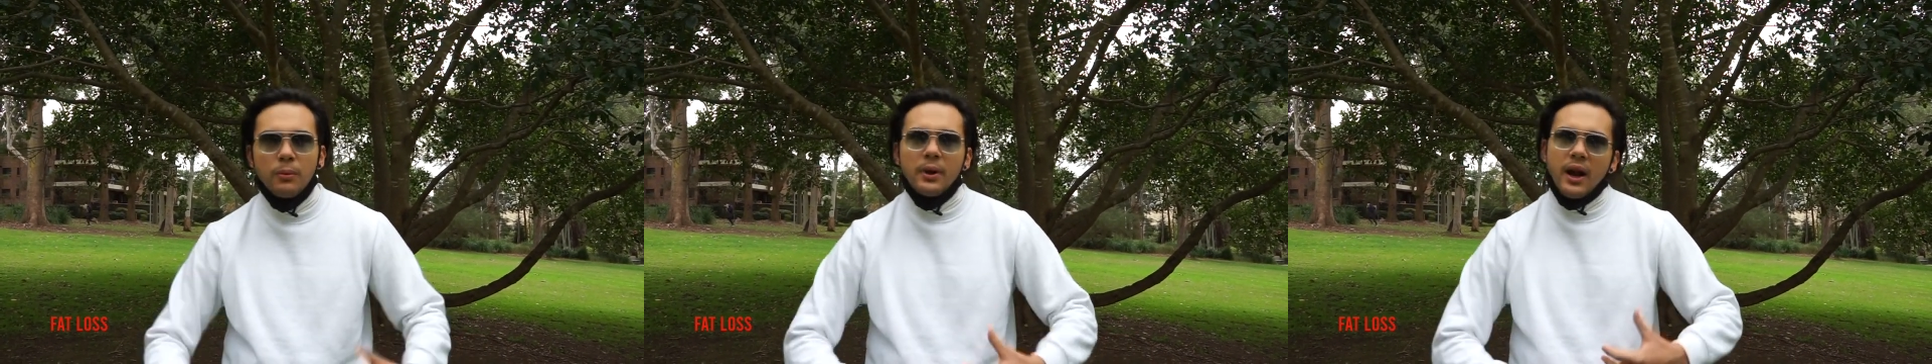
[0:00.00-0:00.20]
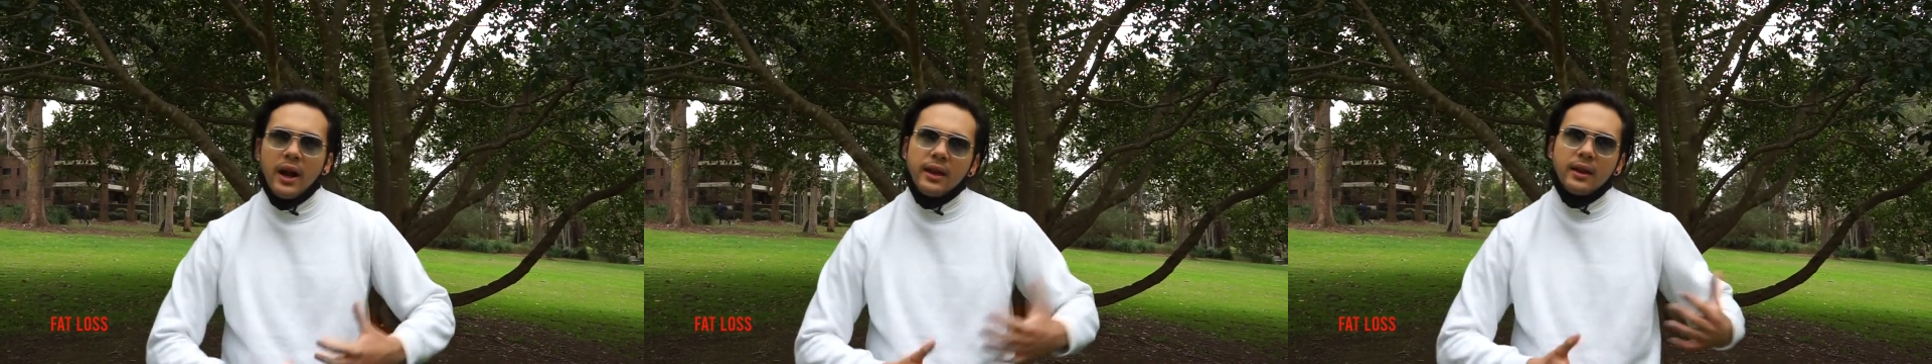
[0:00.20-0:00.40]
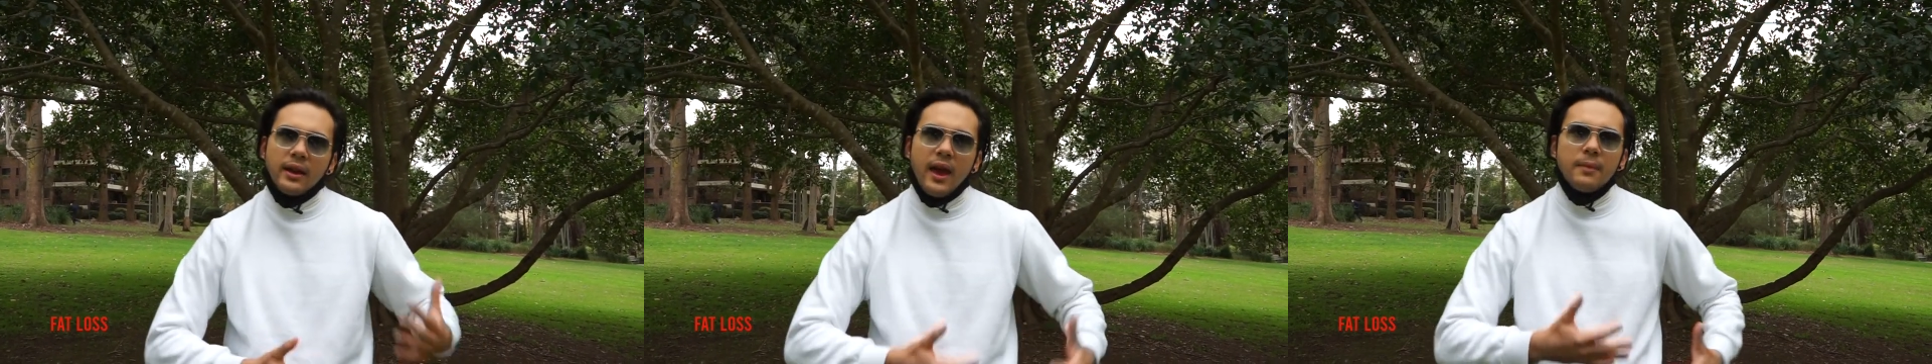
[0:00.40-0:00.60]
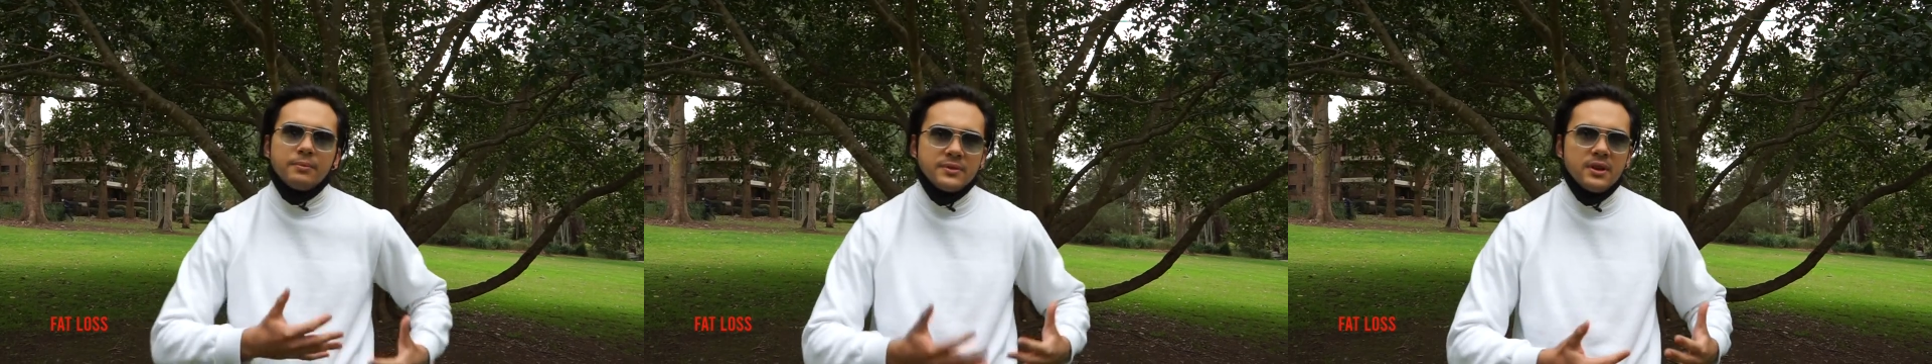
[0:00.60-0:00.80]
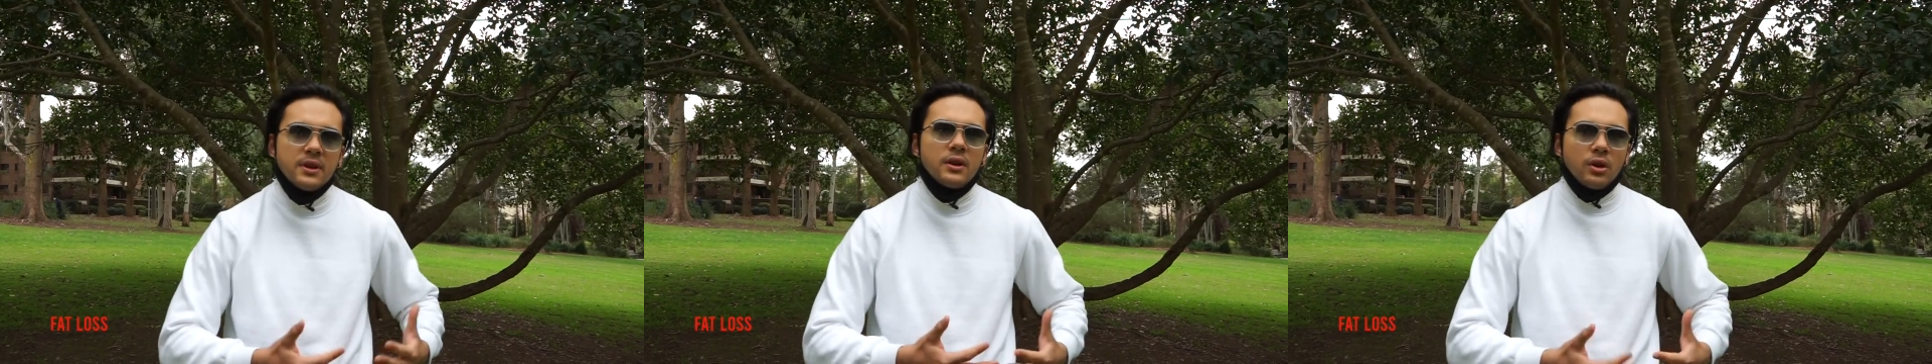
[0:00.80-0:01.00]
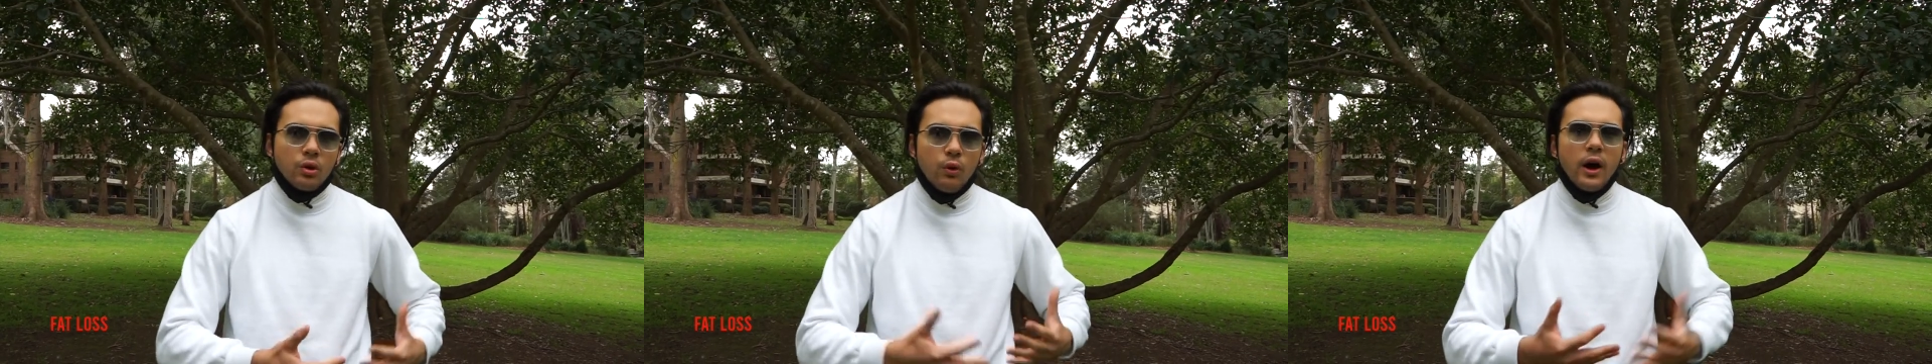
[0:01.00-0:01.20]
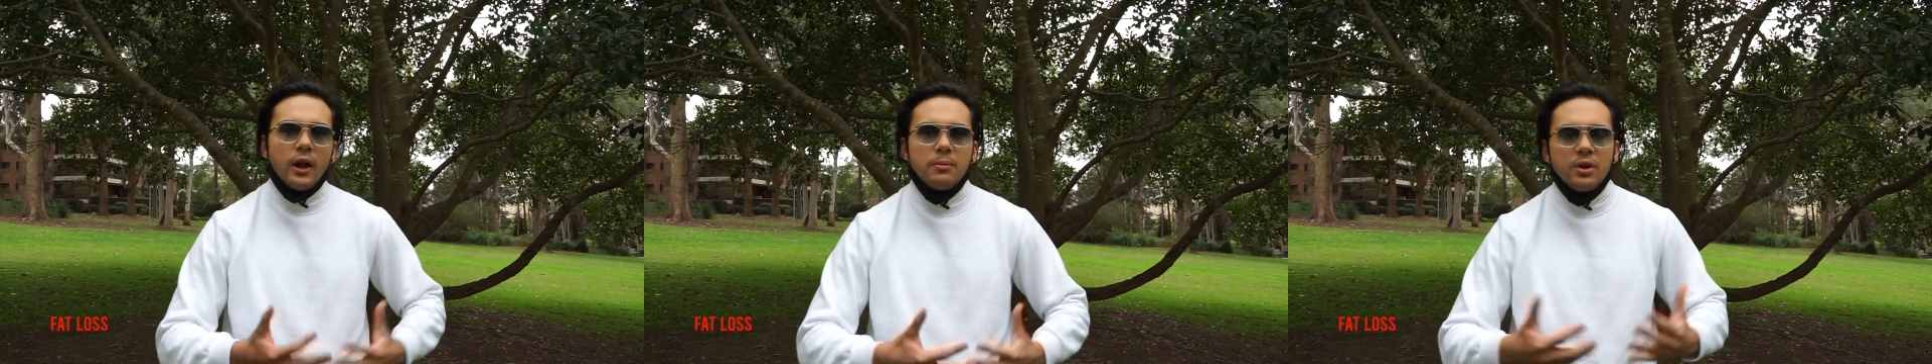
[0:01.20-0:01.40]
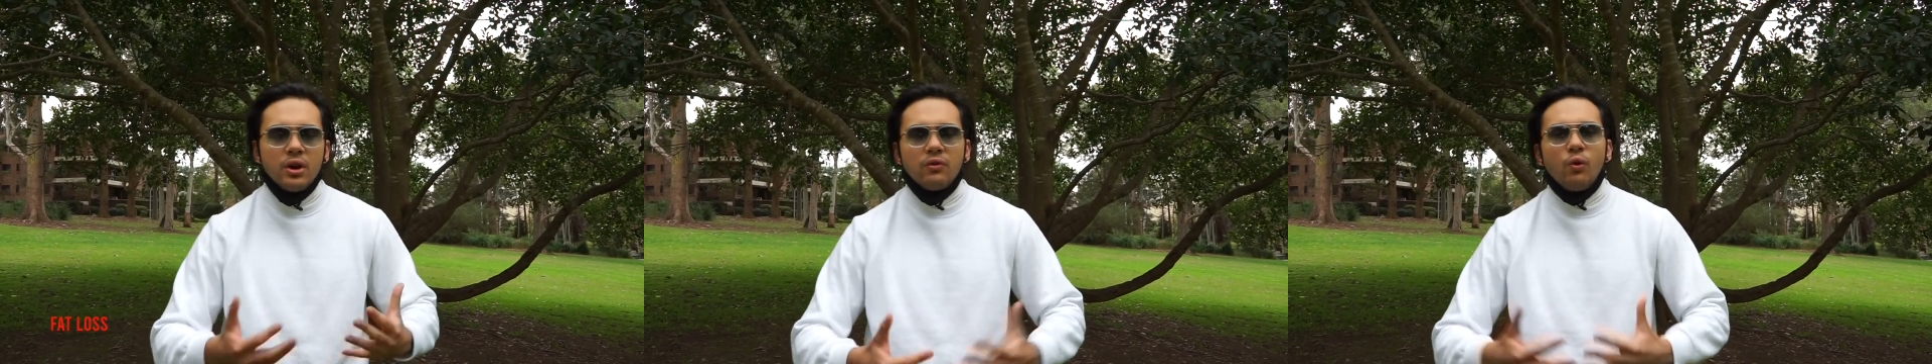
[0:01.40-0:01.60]
but I kept quite a
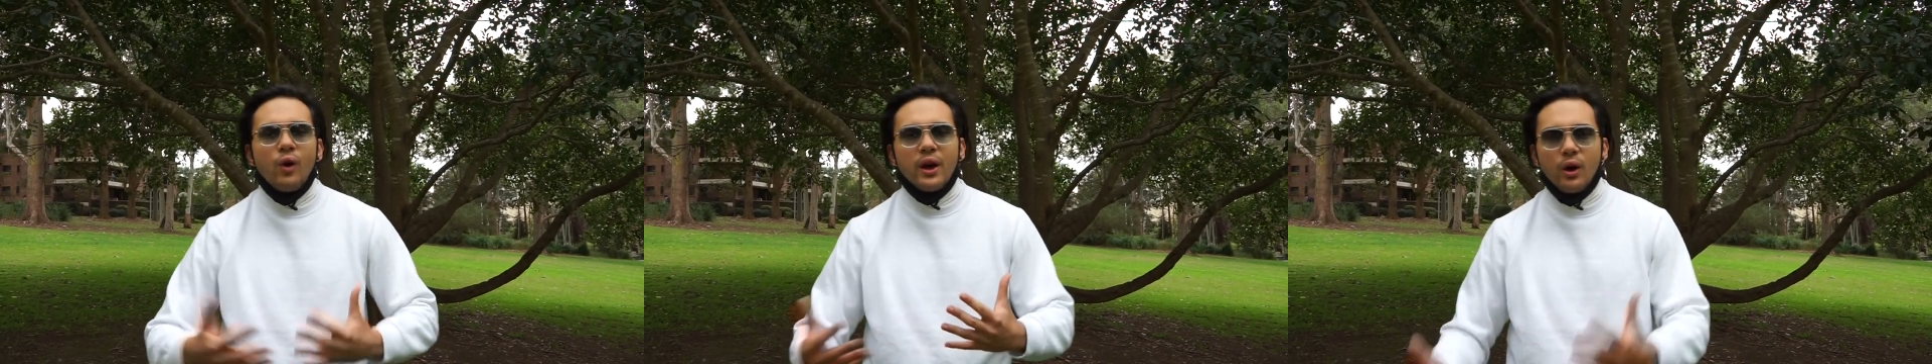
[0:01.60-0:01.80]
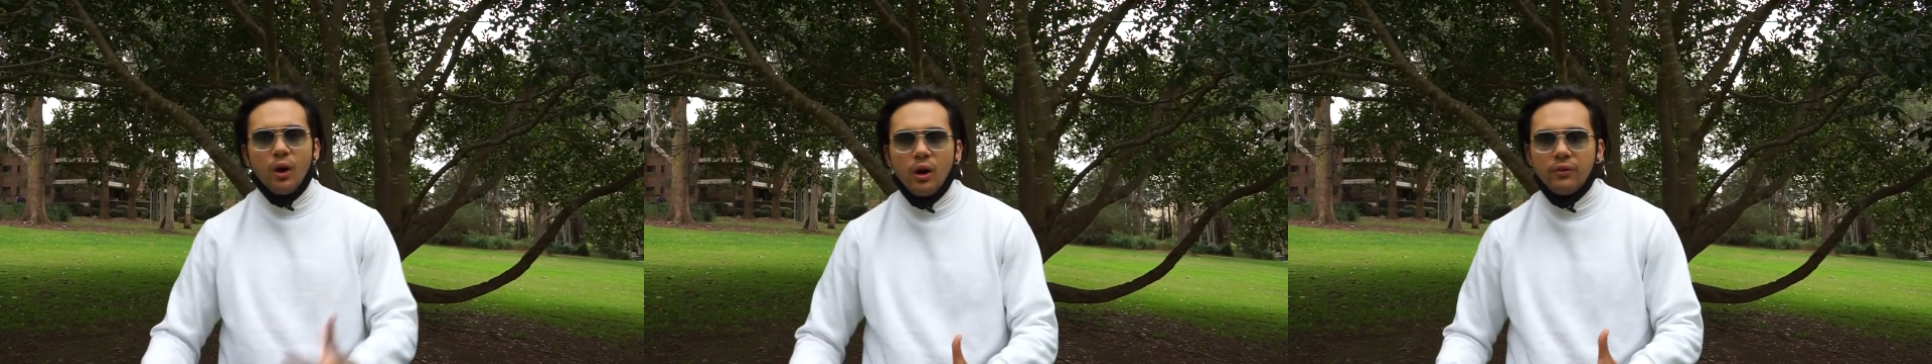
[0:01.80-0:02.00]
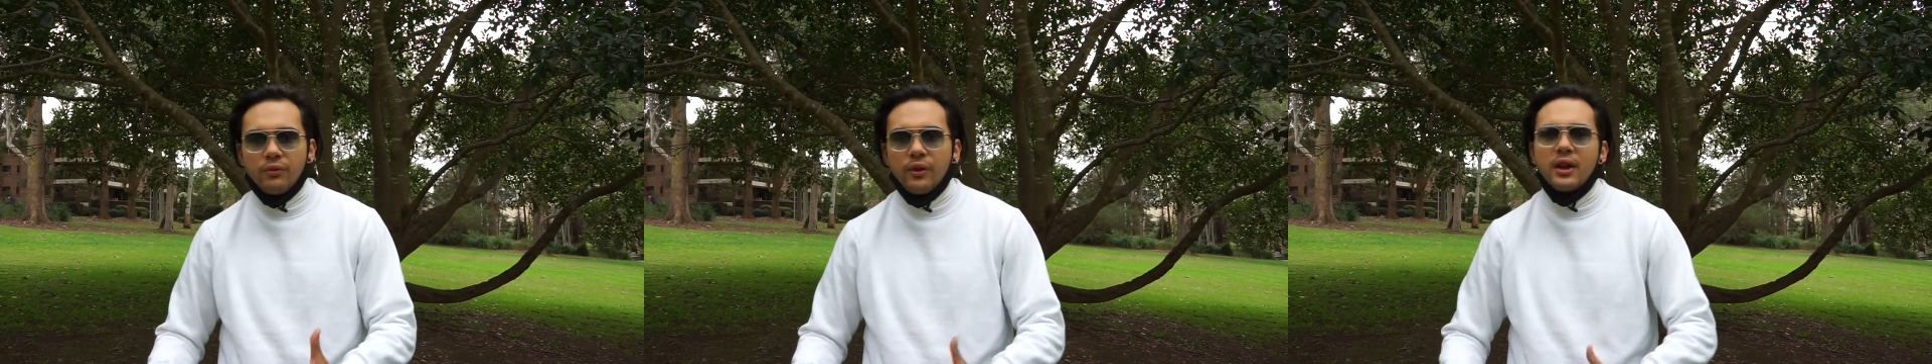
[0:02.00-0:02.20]
bit of weight off